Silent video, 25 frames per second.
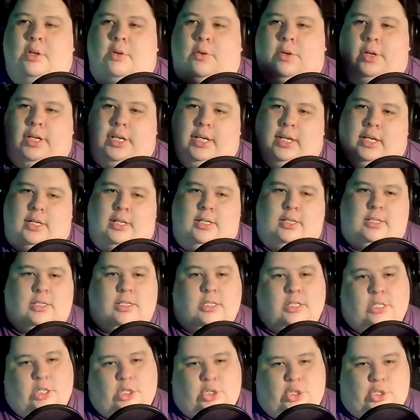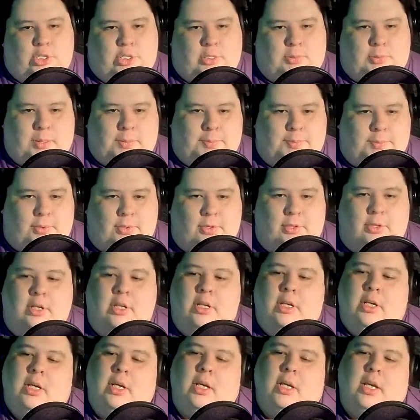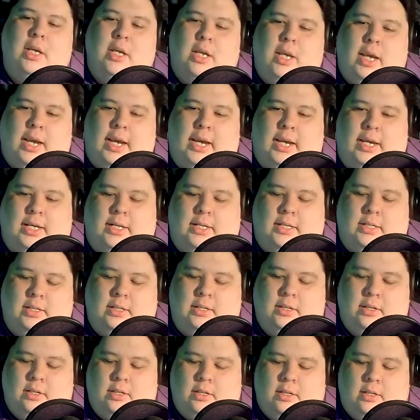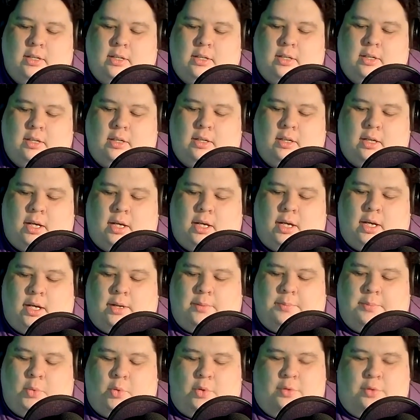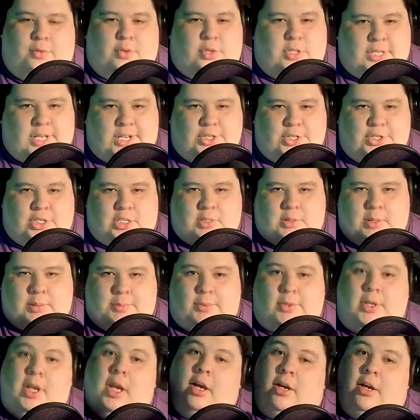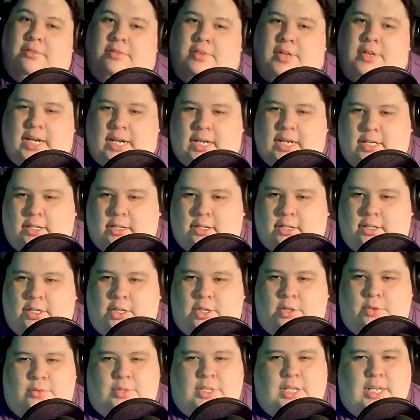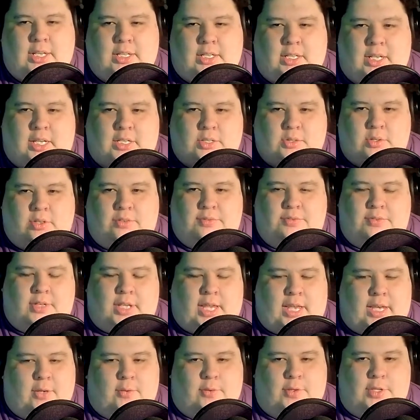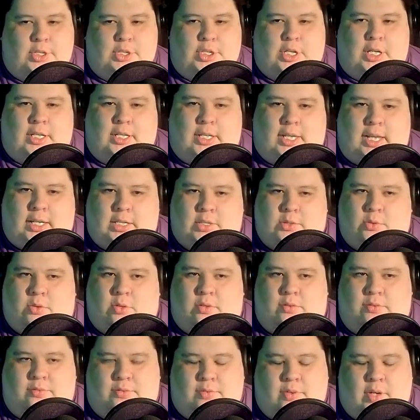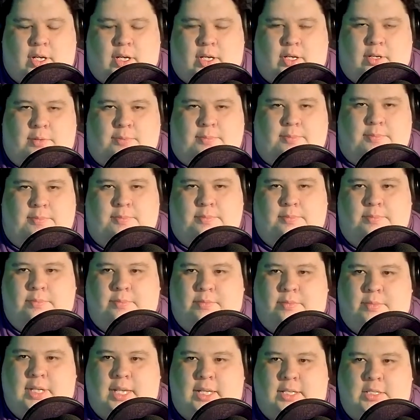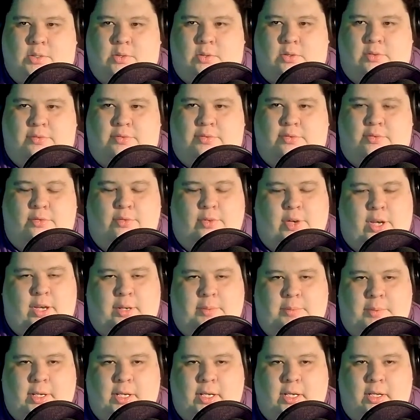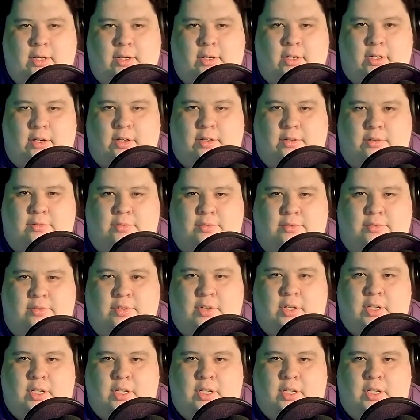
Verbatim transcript: or Canada's Indigenous people, and um, or First Nations people of Canada. You know, that that sort of language and that sort of um, that sort of framing of